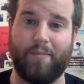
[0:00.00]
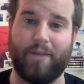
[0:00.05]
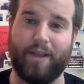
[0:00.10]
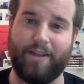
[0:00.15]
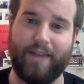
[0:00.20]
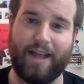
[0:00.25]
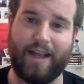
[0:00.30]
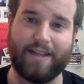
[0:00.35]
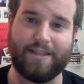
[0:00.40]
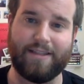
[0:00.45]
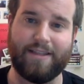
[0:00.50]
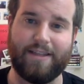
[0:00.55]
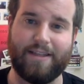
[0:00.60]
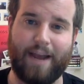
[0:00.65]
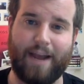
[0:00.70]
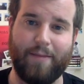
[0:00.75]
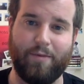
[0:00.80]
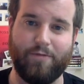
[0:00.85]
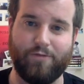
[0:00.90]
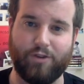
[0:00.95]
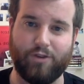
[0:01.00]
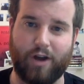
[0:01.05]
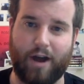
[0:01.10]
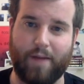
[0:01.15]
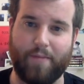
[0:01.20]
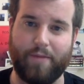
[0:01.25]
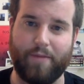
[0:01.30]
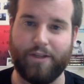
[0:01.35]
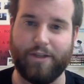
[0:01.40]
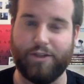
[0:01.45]
Like, that's the type of
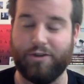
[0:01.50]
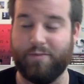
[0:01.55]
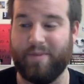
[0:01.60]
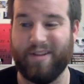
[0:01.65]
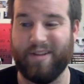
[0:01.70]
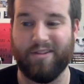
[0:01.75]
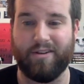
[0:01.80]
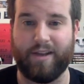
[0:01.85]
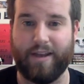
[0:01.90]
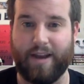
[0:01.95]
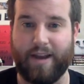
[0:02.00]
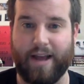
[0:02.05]
drop that you'd be looking